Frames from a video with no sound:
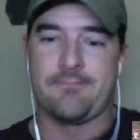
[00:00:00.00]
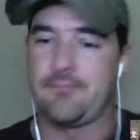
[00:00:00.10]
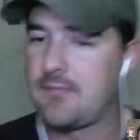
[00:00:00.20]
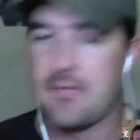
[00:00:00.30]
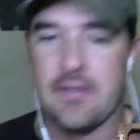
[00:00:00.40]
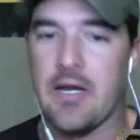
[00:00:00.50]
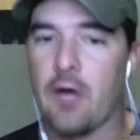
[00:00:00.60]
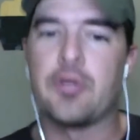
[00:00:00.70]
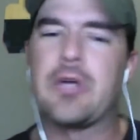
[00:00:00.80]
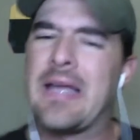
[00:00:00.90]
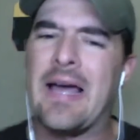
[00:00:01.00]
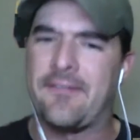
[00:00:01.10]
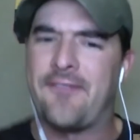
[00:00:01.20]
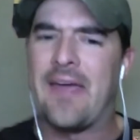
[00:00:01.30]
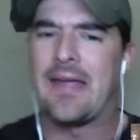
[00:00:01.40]
You know, you can kind of
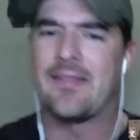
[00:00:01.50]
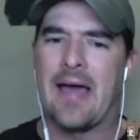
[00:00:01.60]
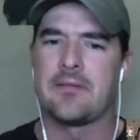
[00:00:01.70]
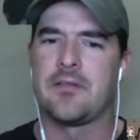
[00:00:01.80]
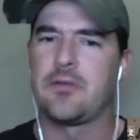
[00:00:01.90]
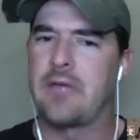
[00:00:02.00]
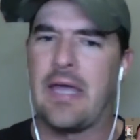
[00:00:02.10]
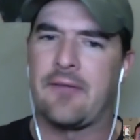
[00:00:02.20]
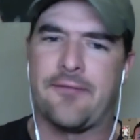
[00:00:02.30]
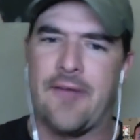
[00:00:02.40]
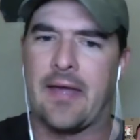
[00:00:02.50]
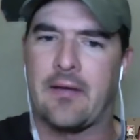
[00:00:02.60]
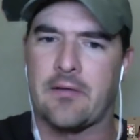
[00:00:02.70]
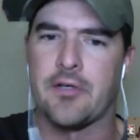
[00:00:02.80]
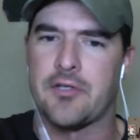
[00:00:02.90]
fake that. You can't fake
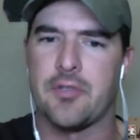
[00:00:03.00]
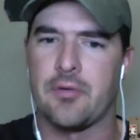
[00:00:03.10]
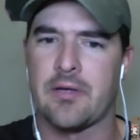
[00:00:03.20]
good shooting.